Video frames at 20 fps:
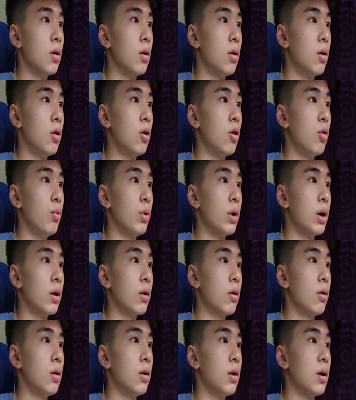or we can
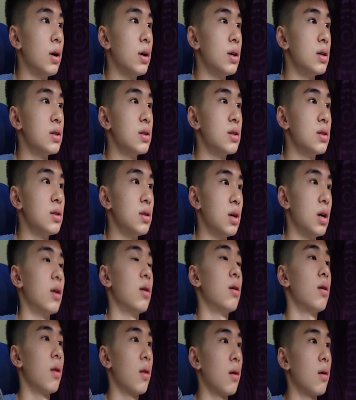call it as, yeah,
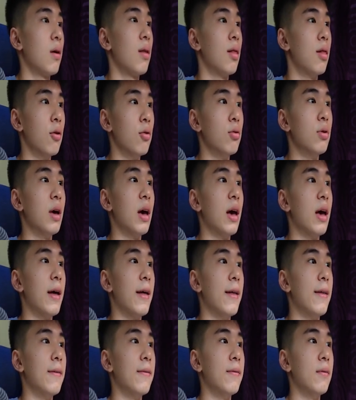load,
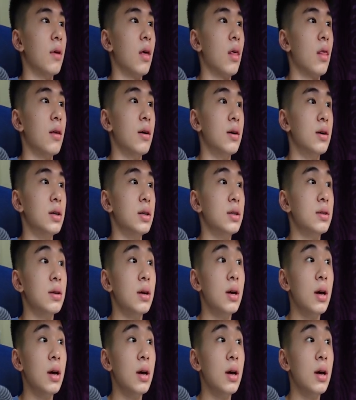and the